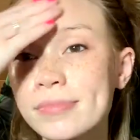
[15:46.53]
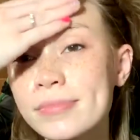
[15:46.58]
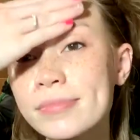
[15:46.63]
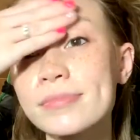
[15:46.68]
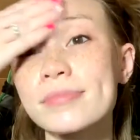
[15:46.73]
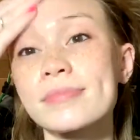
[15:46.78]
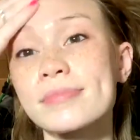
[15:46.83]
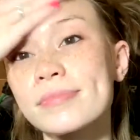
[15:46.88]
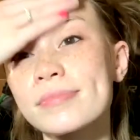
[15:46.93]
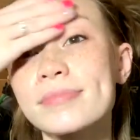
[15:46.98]

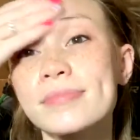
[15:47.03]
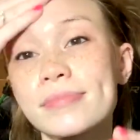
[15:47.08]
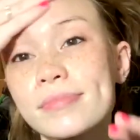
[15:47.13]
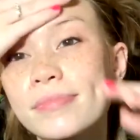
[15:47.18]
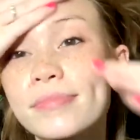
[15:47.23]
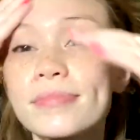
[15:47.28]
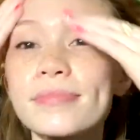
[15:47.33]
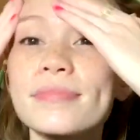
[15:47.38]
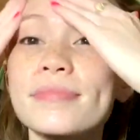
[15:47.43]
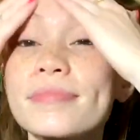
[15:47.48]
trip.
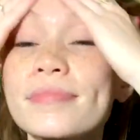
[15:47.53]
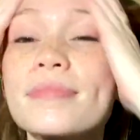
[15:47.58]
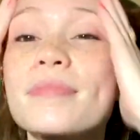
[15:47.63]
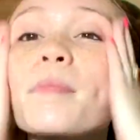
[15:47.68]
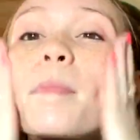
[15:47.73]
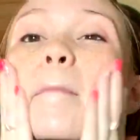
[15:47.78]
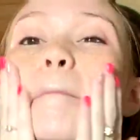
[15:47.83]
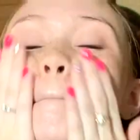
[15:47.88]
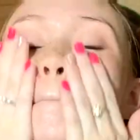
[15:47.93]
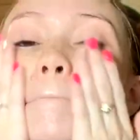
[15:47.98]
Y'all
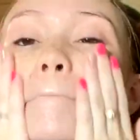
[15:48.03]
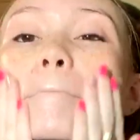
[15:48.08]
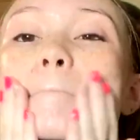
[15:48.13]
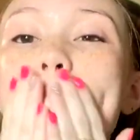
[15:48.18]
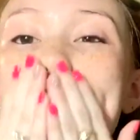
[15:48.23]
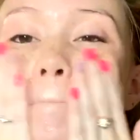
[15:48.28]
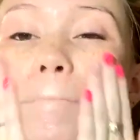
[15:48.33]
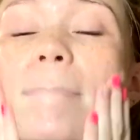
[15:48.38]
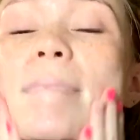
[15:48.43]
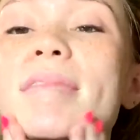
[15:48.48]
don't know
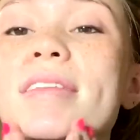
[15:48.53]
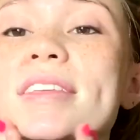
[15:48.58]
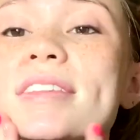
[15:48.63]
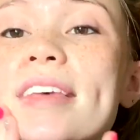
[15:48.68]
people like